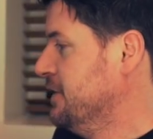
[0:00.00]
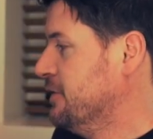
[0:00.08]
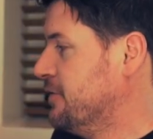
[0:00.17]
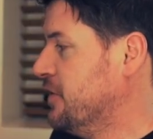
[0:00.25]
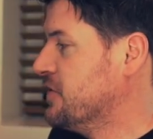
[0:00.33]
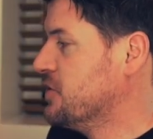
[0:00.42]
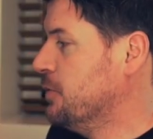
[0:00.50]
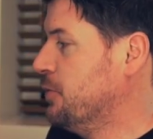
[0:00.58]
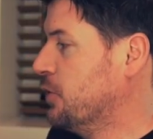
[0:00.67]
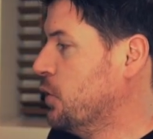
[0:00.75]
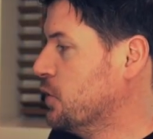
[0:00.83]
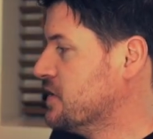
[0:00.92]
First up, of
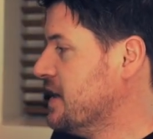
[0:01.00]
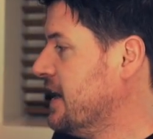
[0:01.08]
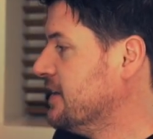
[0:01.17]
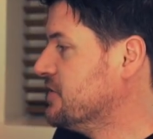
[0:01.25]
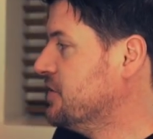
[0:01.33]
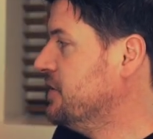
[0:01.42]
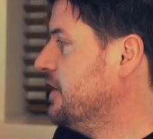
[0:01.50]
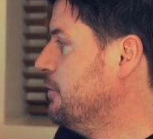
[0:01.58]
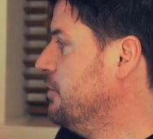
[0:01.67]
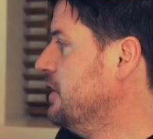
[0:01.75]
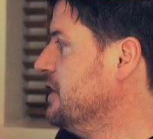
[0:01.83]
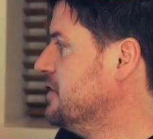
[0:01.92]
course, last year they
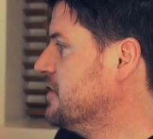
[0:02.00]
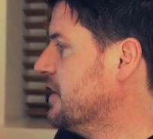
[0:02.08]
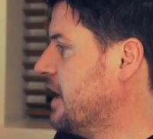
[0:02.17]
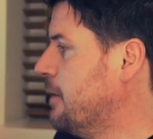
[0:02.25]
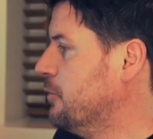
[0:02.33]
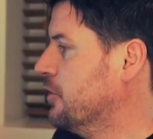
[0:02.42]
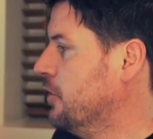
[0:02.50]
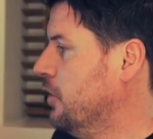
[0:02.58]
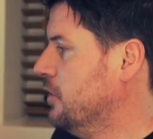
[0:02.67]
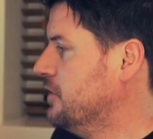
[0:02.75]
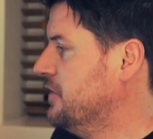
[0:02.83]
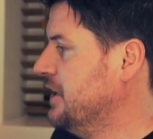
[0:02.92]
released a camera called